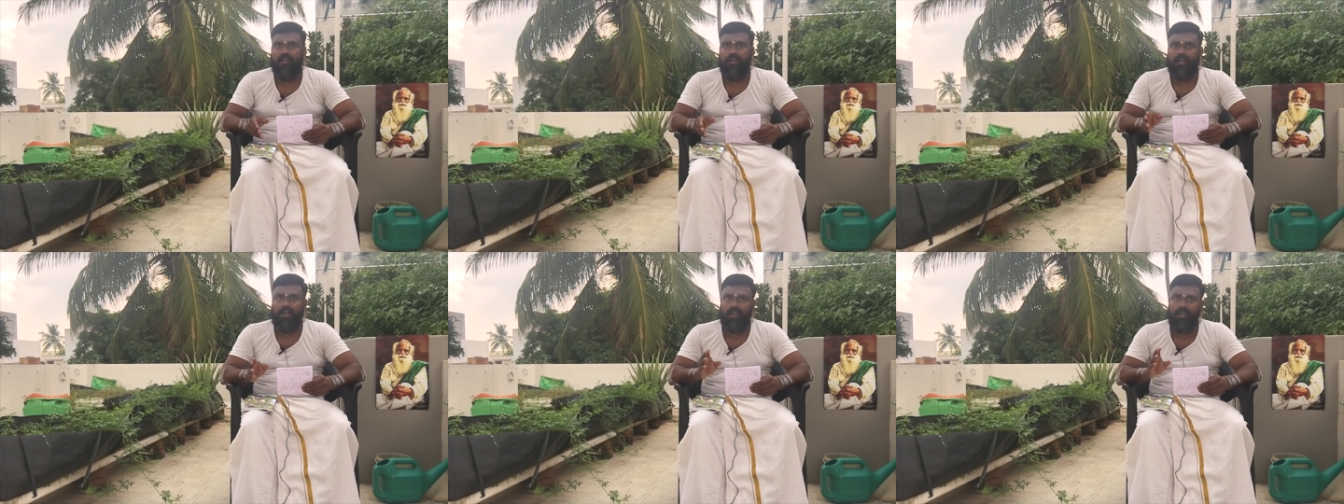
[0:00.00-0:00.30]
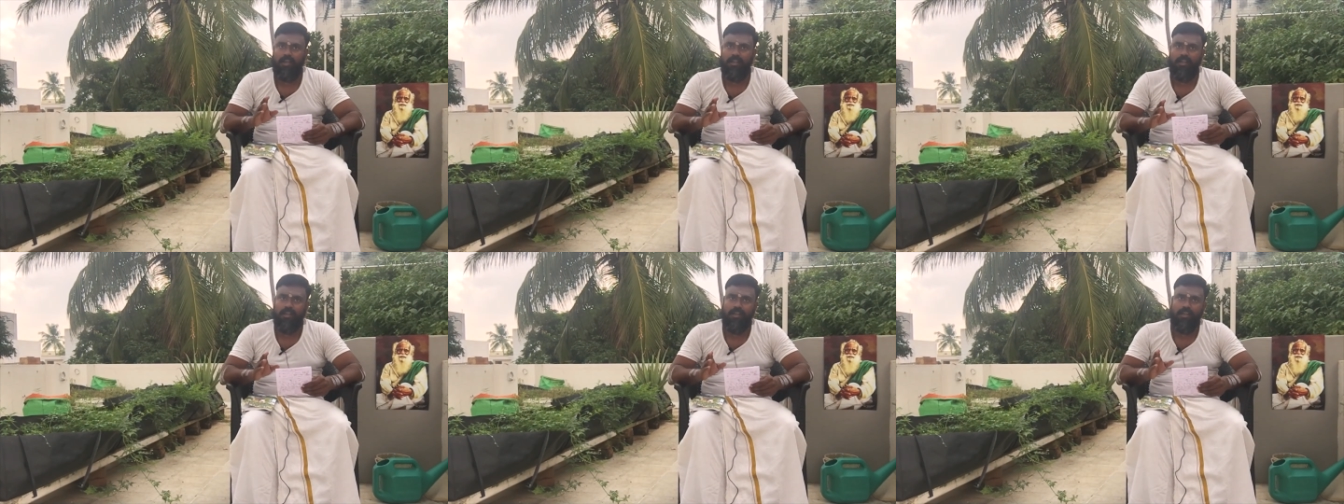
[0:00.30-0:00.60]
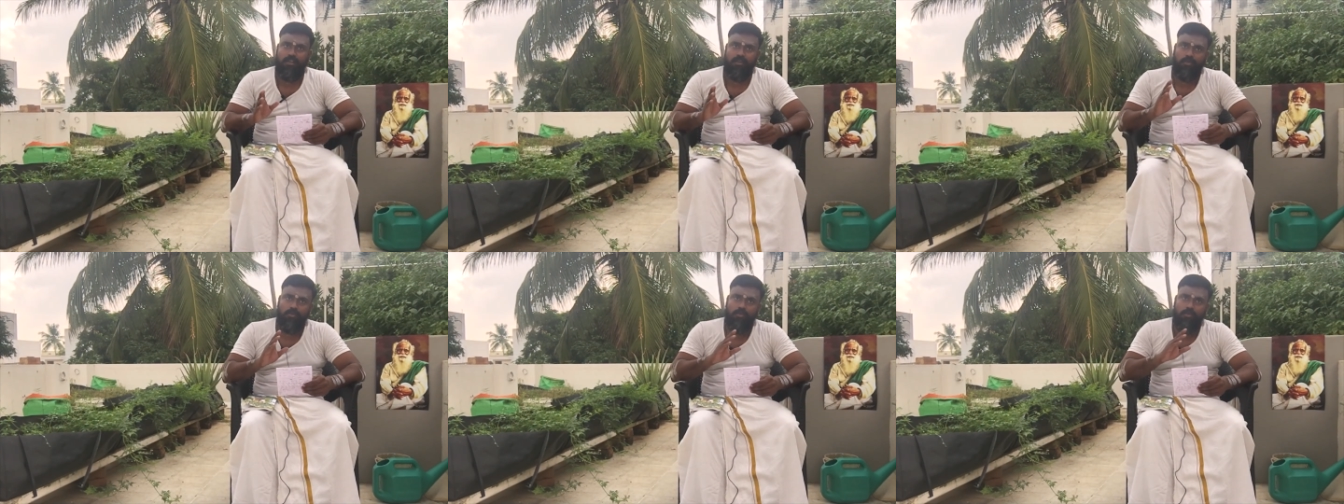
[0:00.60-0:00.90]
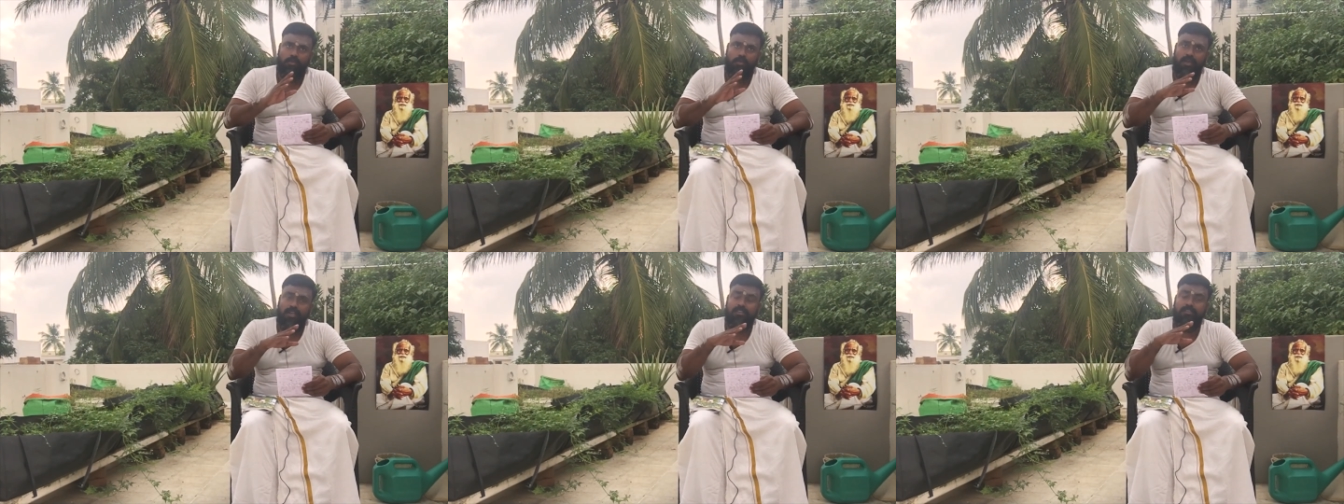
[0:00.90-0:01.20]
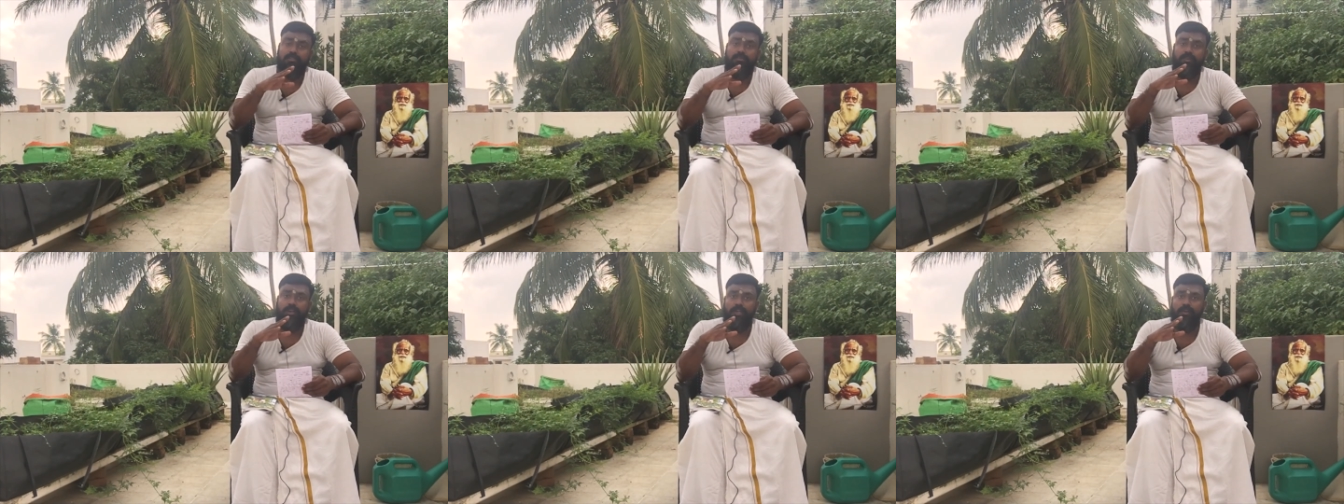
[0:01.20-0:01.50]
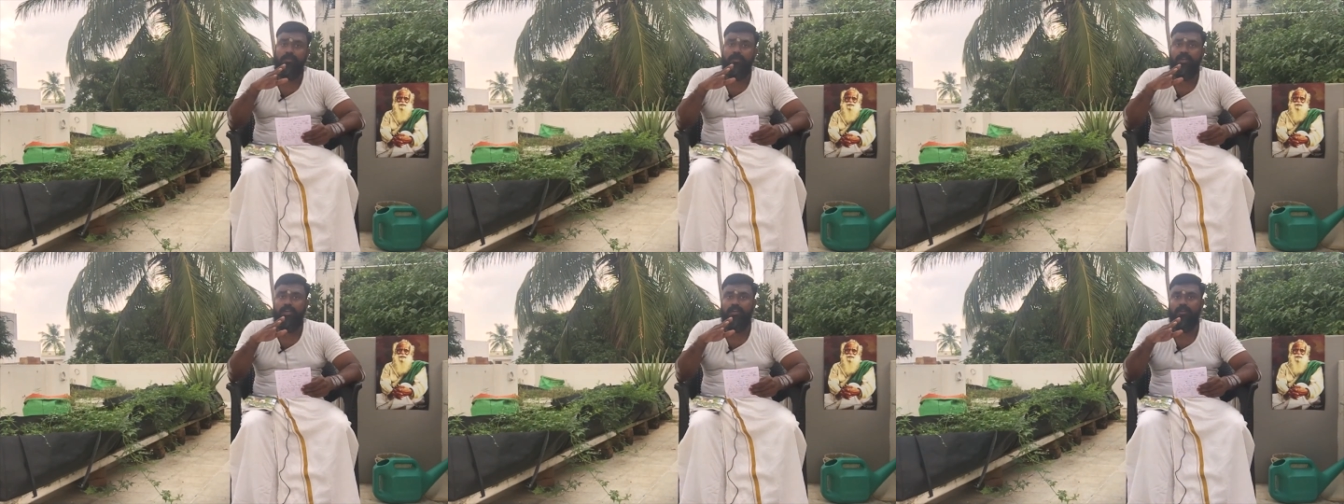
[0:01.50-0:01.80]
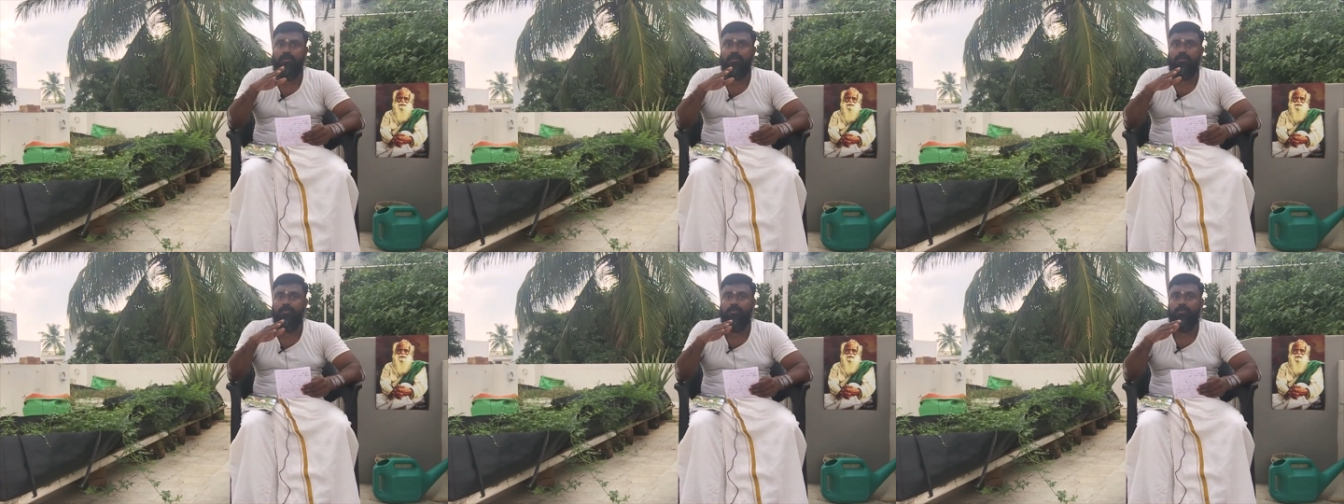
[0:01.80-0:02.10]
and uh, it works very well
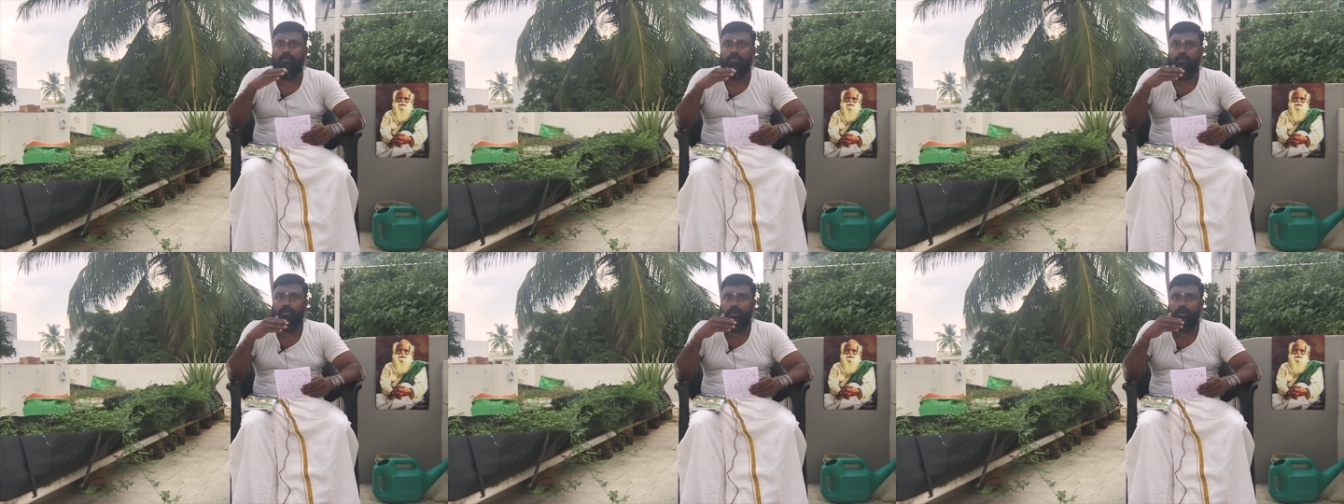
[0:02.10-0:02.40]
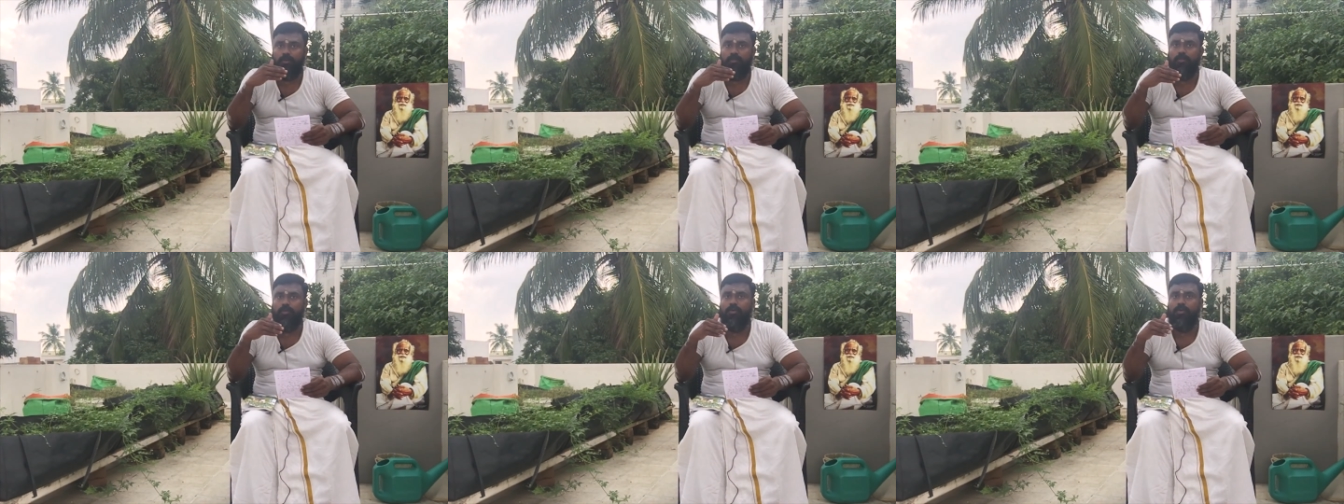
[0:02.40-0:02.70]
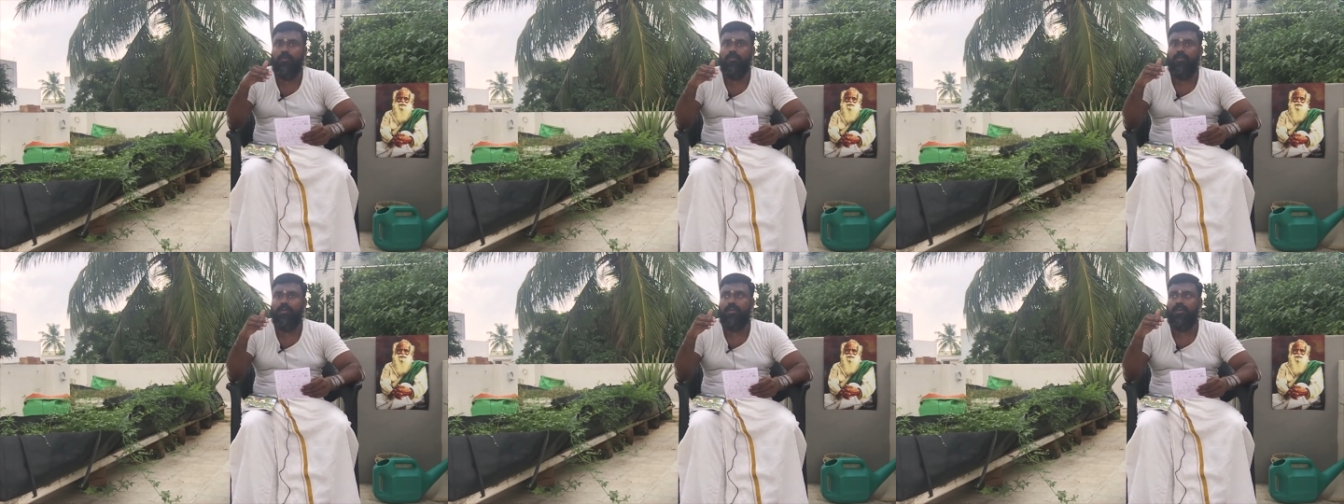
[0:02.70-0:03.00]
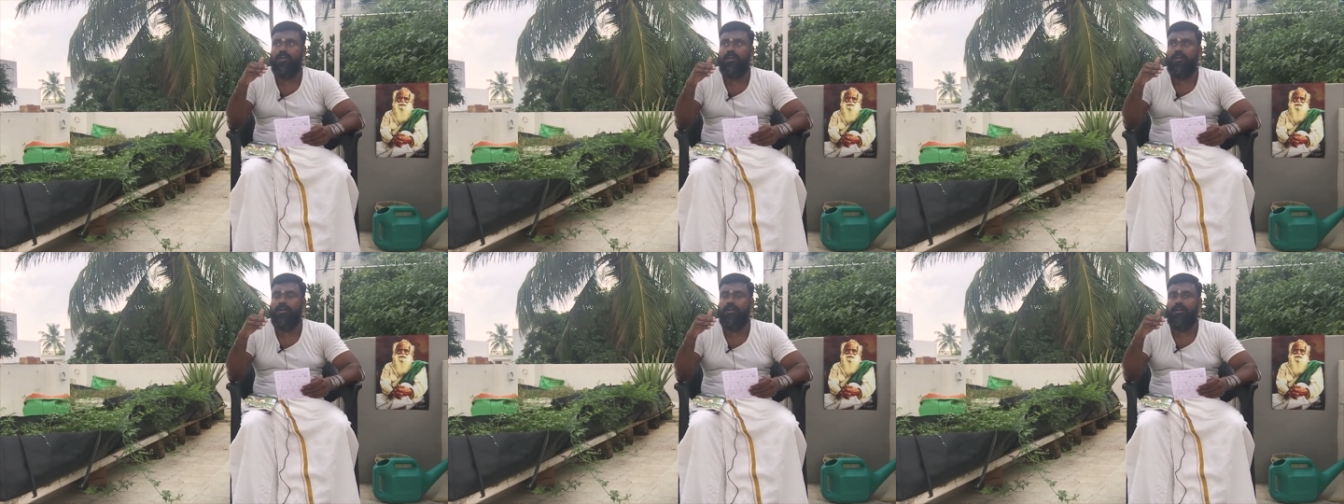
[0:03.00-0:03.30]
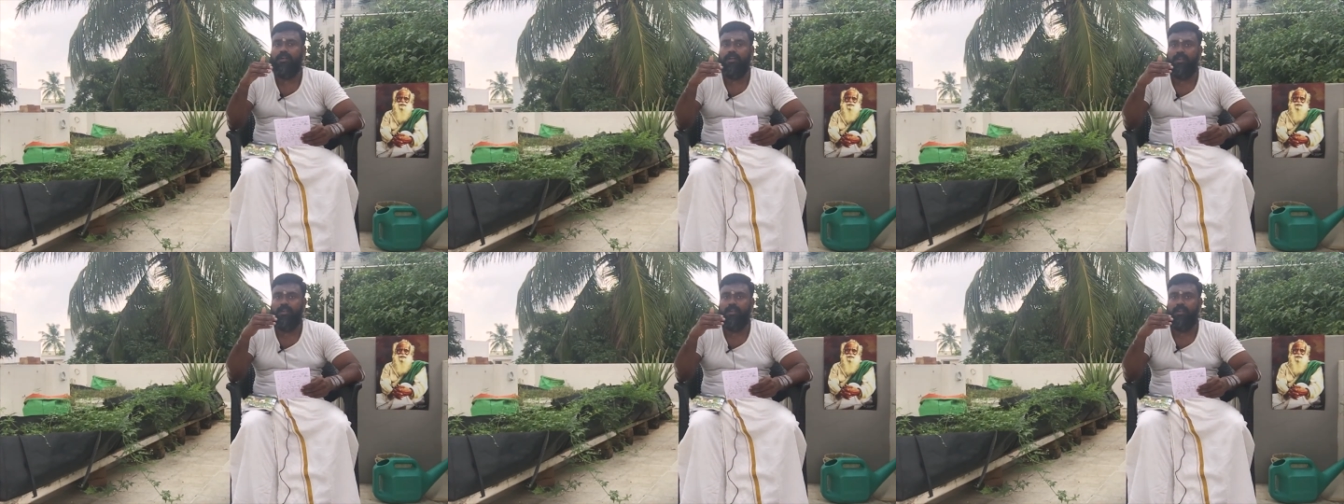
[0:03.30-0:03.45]
to remove our uh,